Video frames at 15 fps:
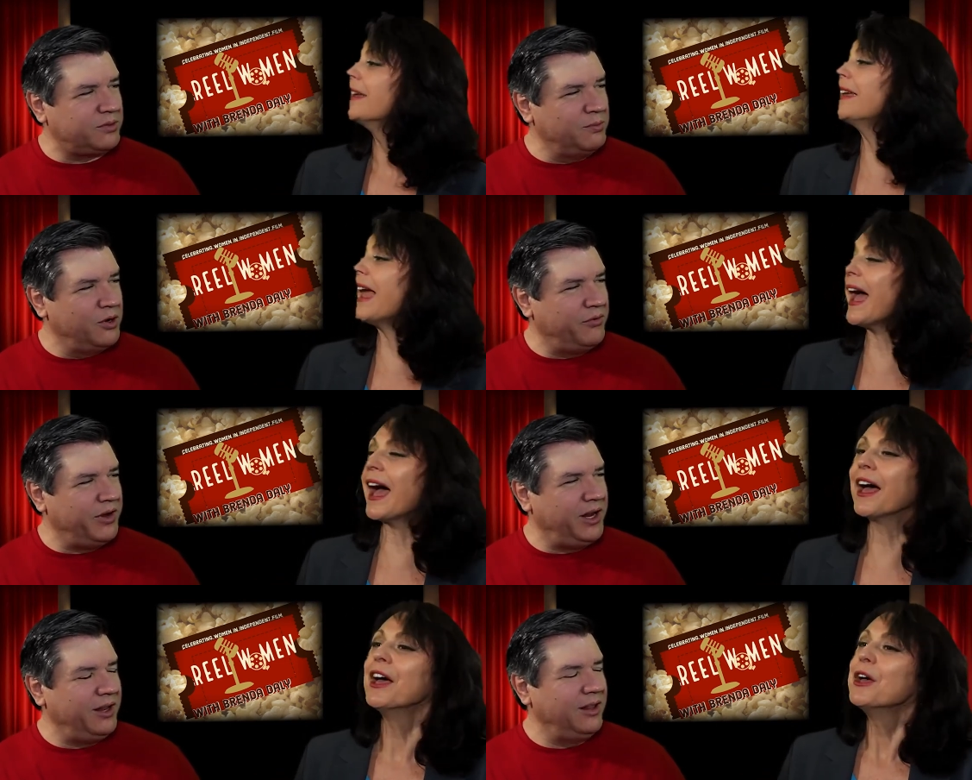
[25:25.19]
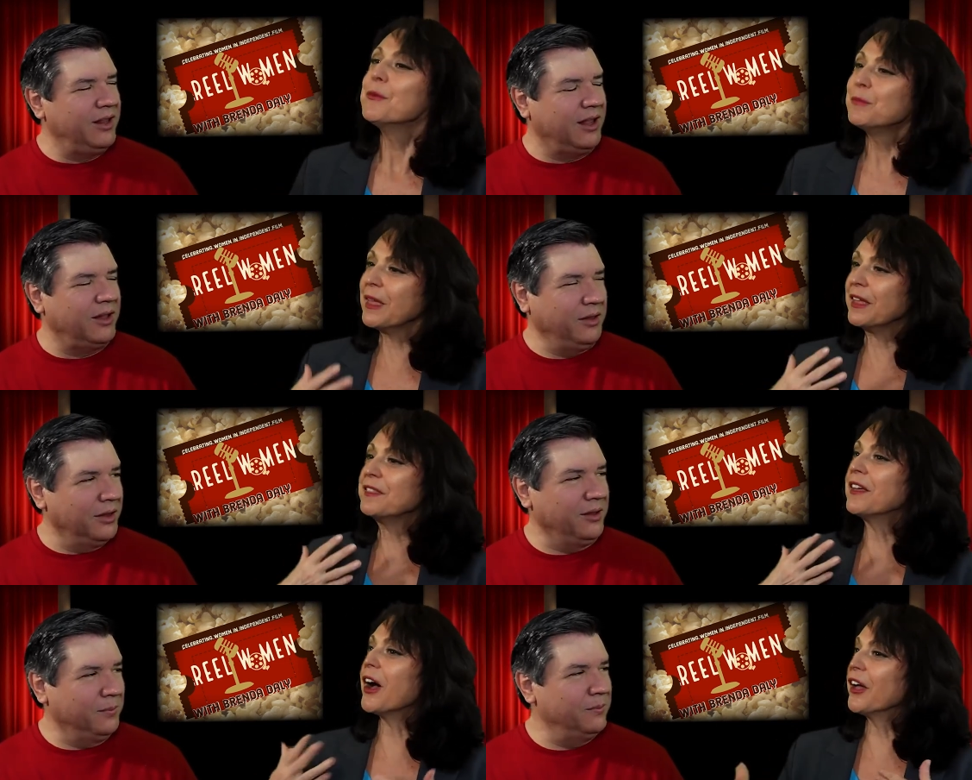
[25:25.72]
Speaker 1: yeah,
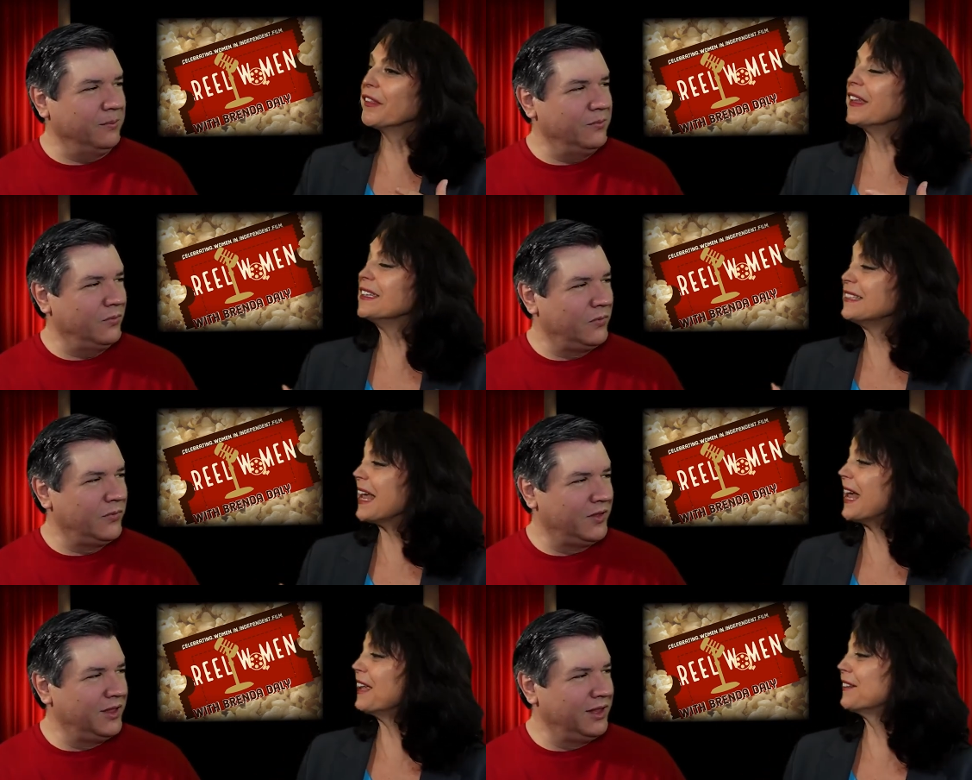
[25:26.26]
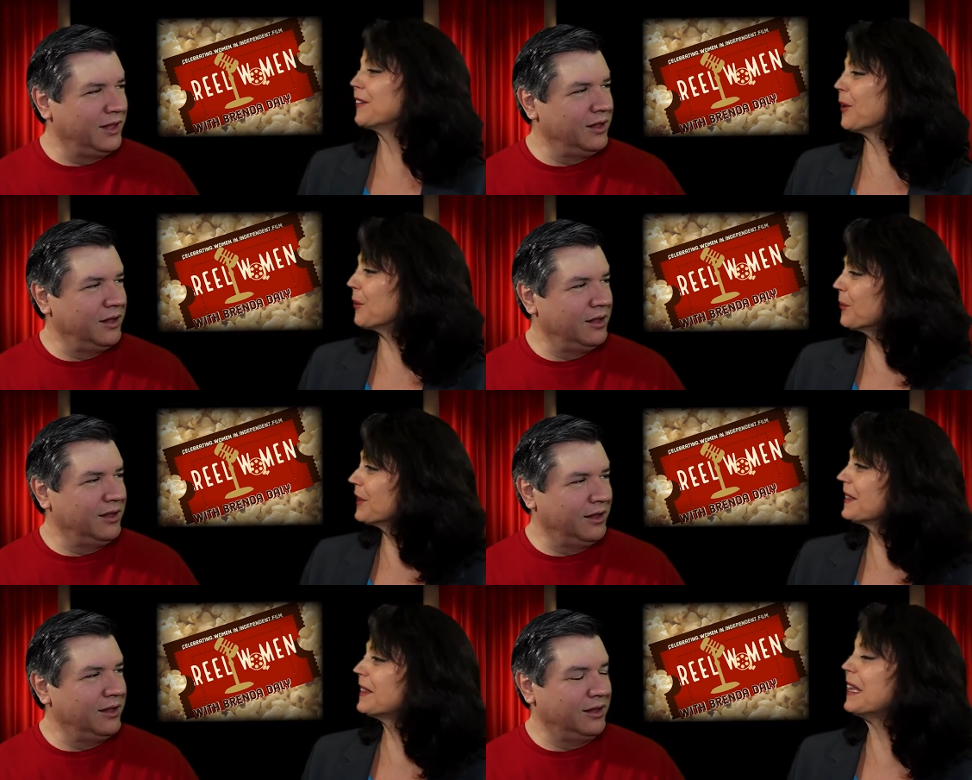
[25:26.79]
the, on the day. So it was